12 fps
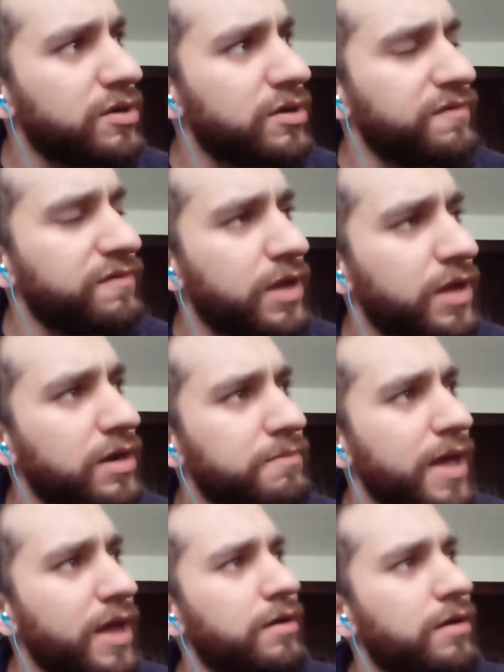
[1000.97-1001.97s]
know if they're gonna
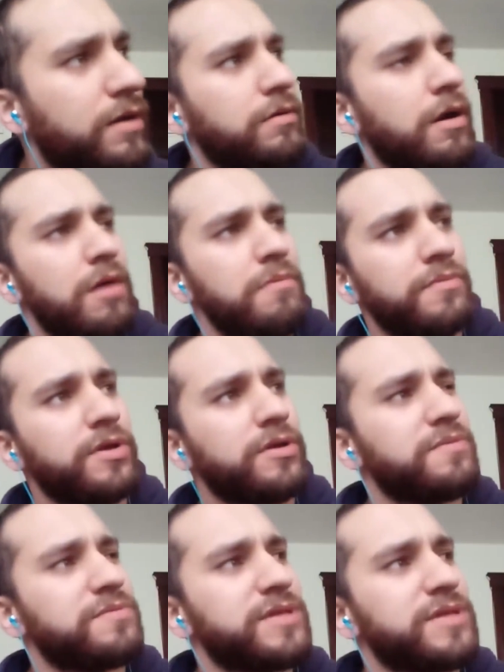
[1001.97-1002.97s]
back home. You know what
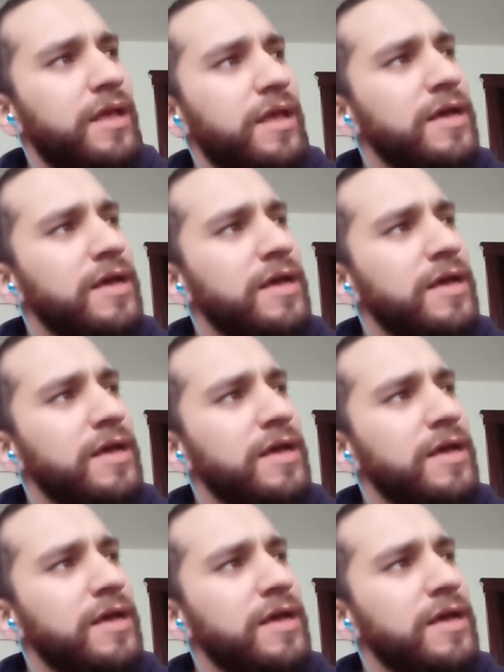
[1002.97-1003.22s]
I'm saying?